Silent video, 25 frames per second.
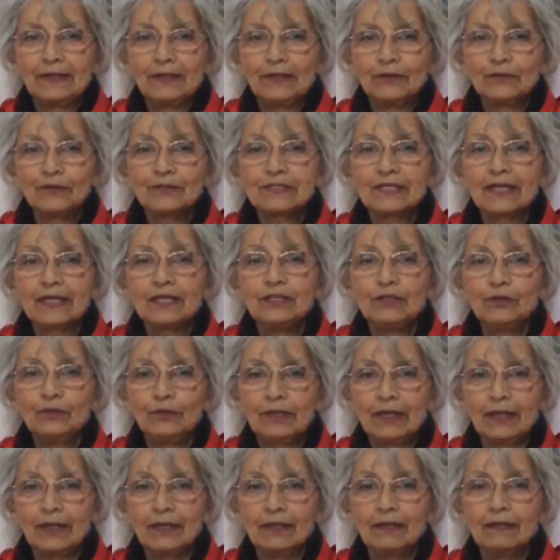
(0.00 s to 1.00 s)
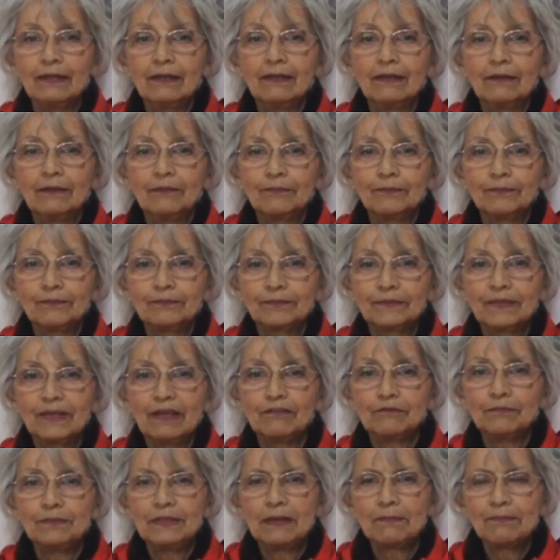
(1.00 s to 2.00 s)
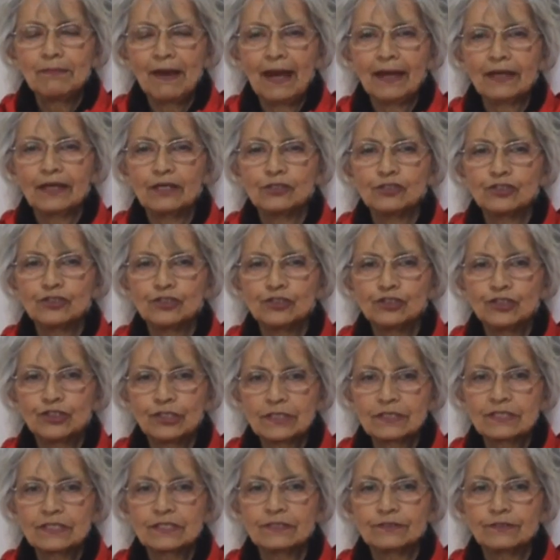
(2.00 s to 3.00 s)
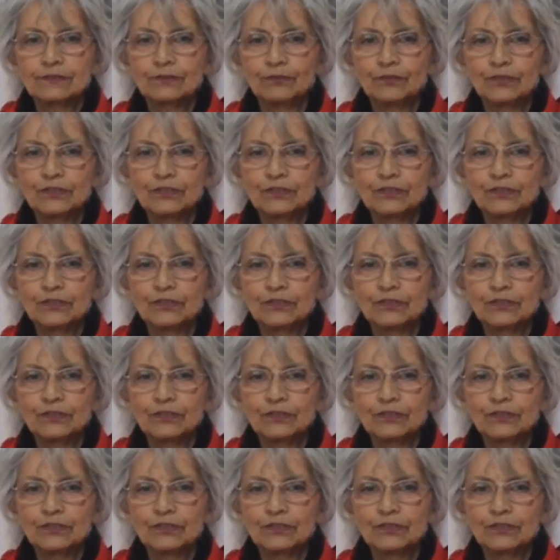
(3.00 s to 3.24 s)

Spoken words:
Husse UK gave me a package just